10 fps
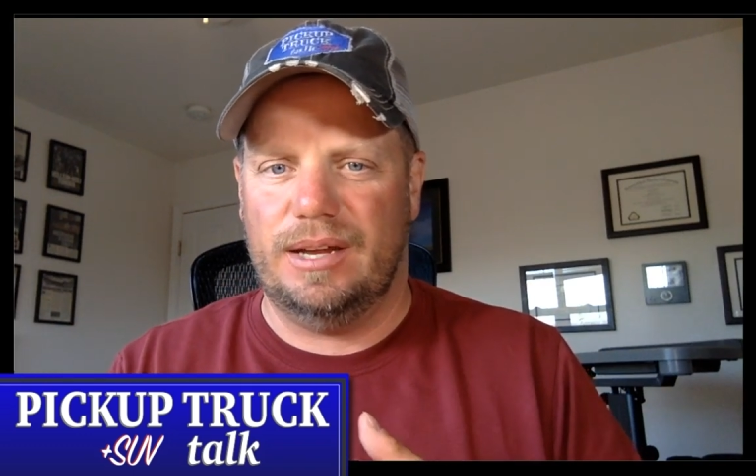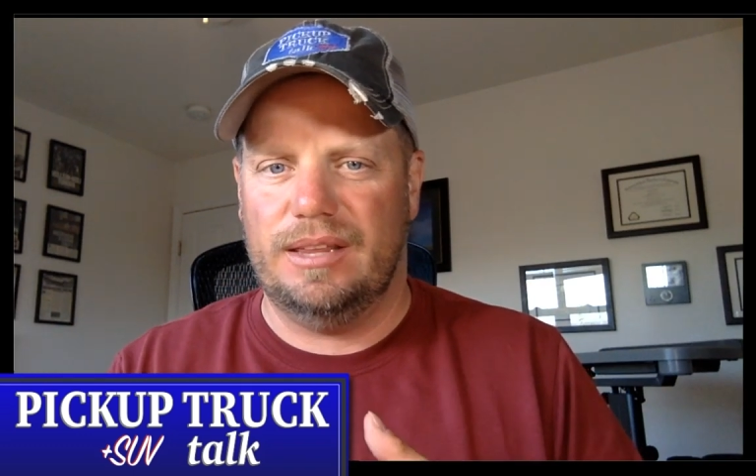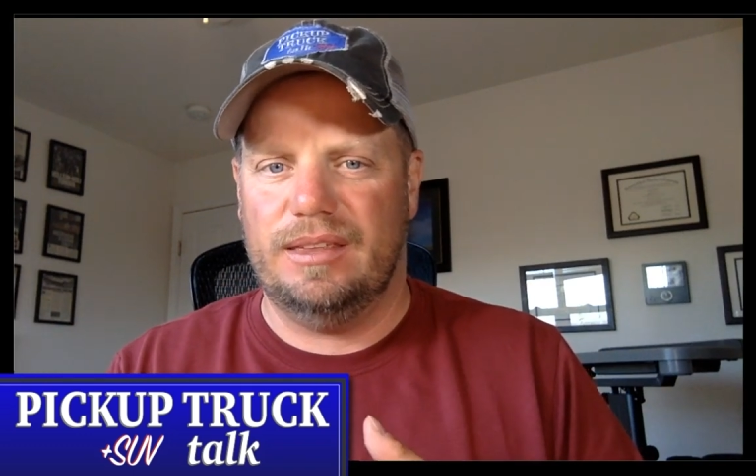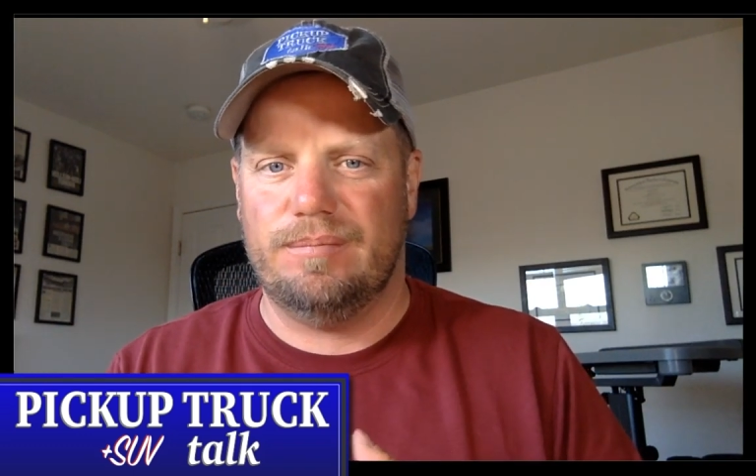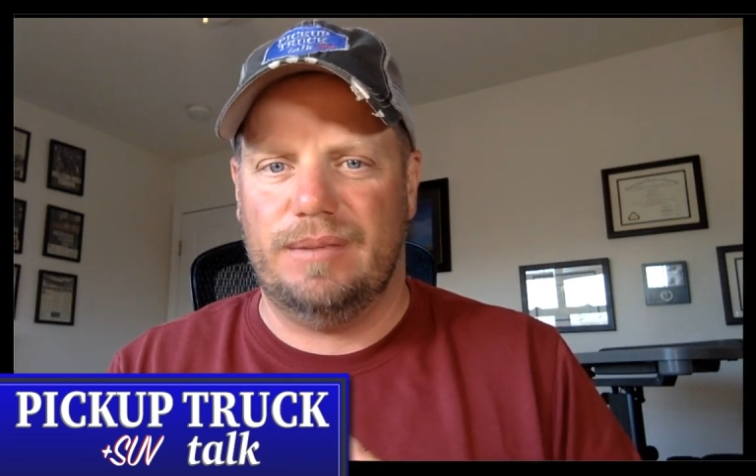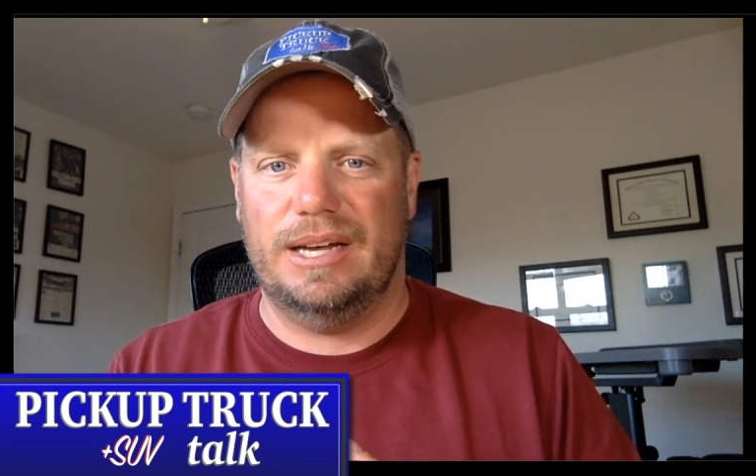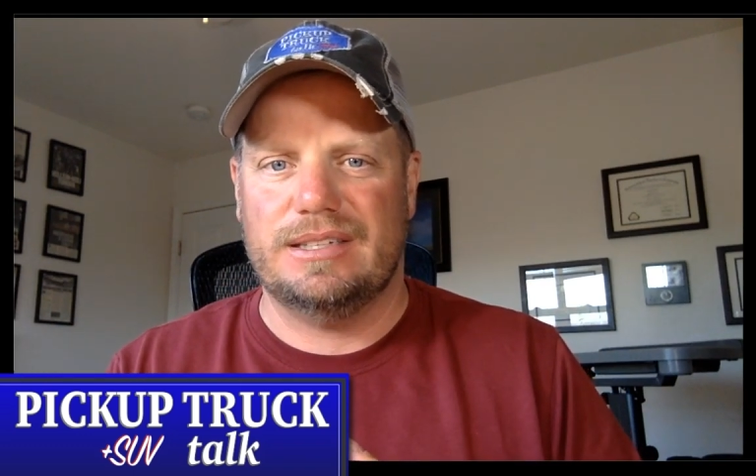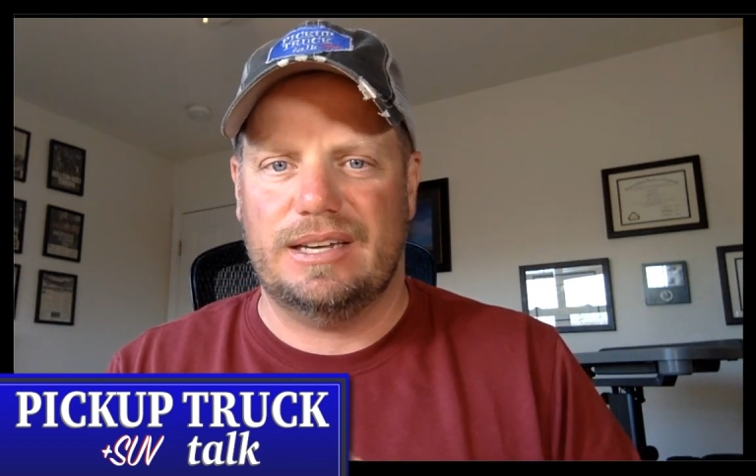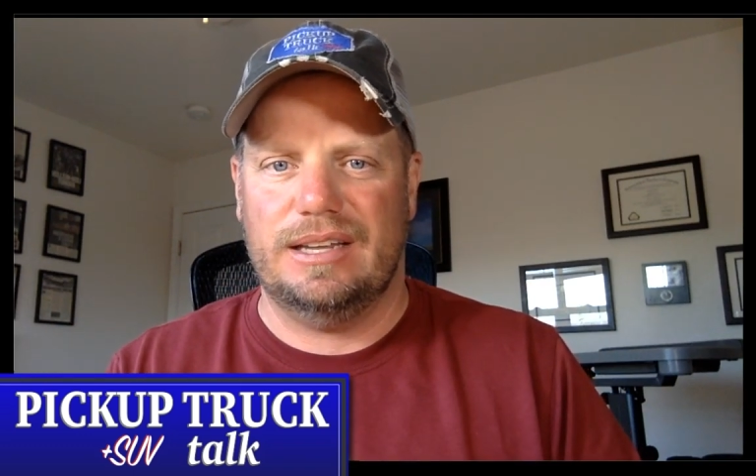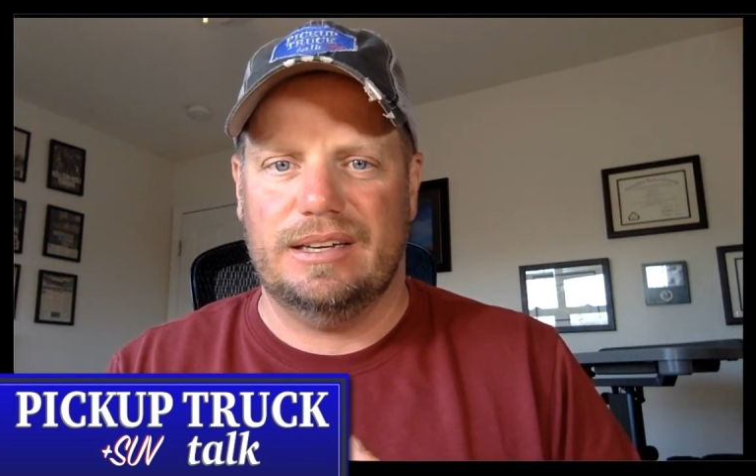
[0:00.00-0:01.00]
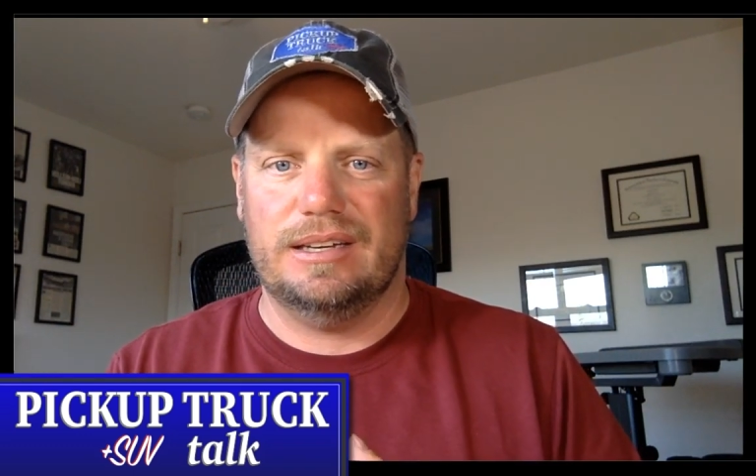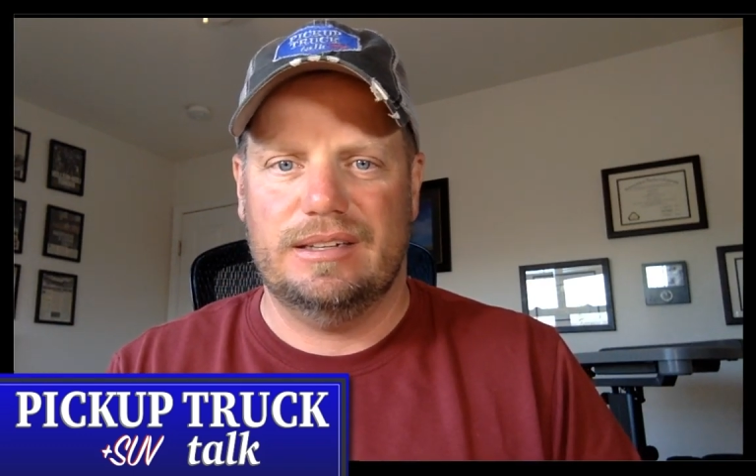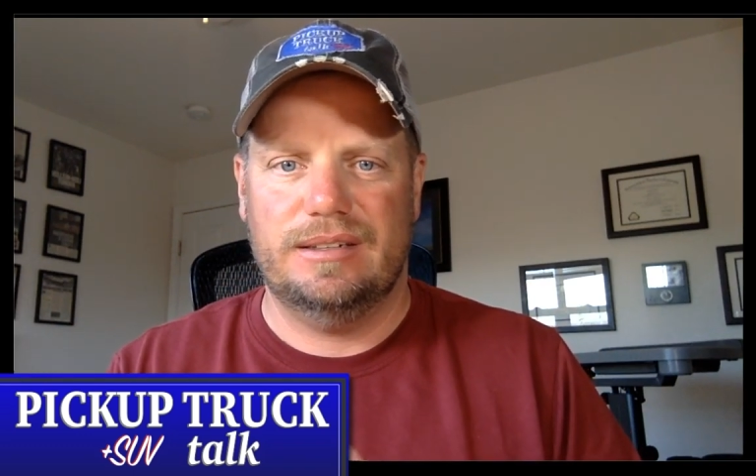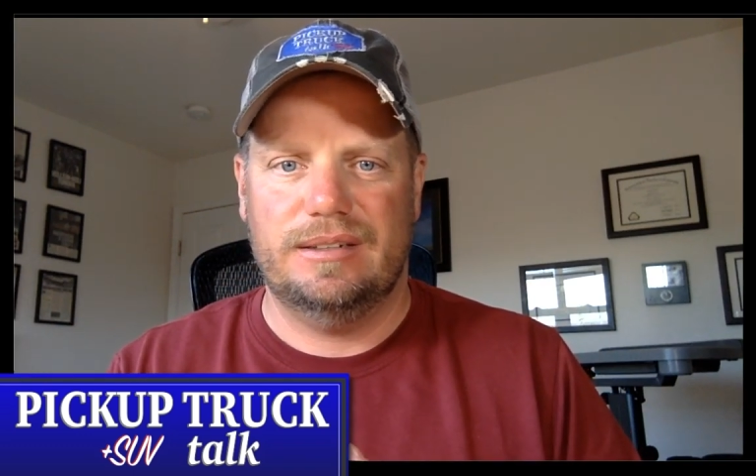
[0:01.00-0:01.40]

I think mine's got like